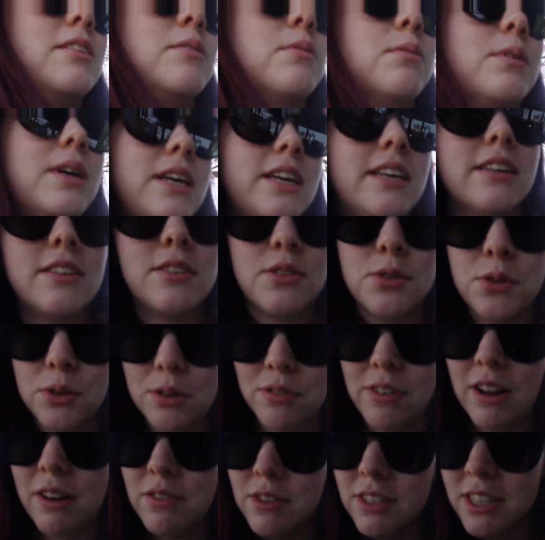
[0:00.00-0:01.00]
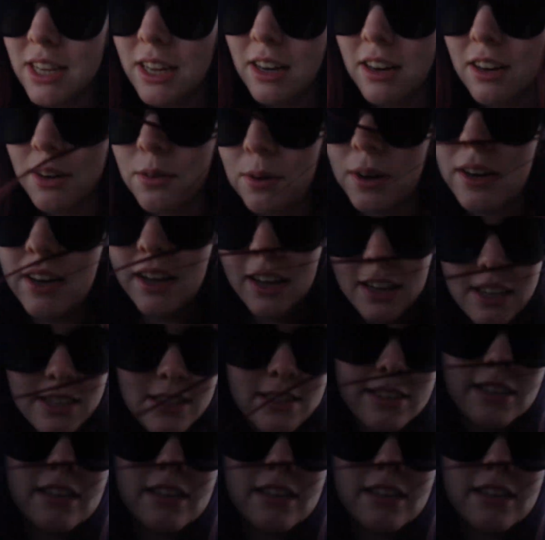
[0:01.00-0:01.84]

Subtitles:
We saw the flavors, they look quite nice.